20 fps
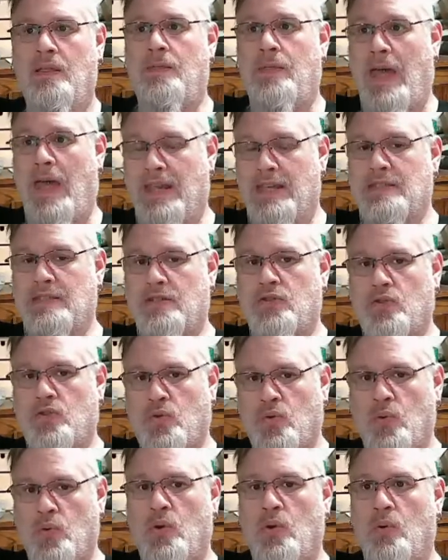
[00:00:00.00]
That is
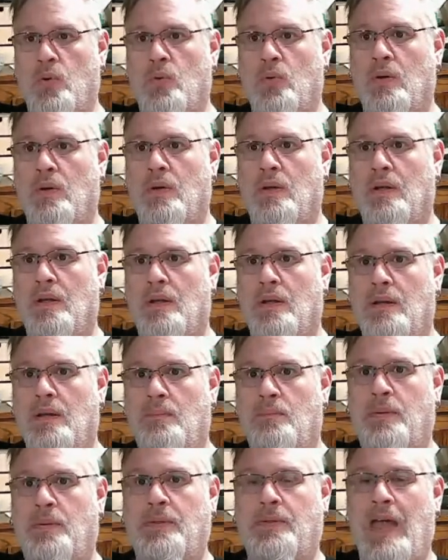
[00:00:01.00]
true.
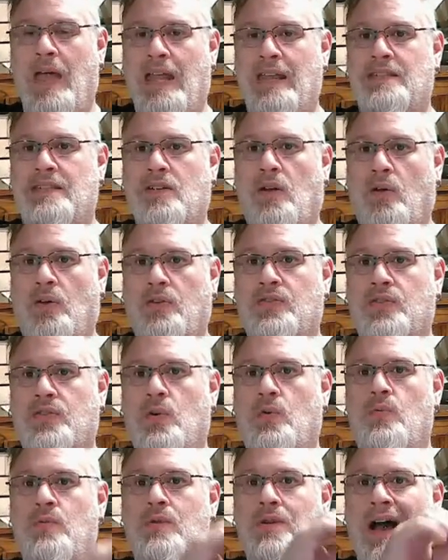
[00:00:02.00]
But that is
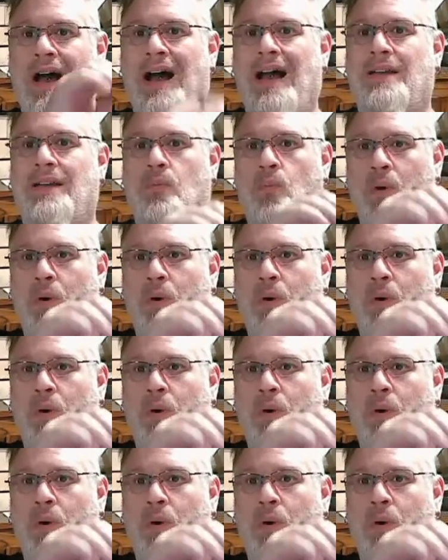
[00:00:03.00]
also not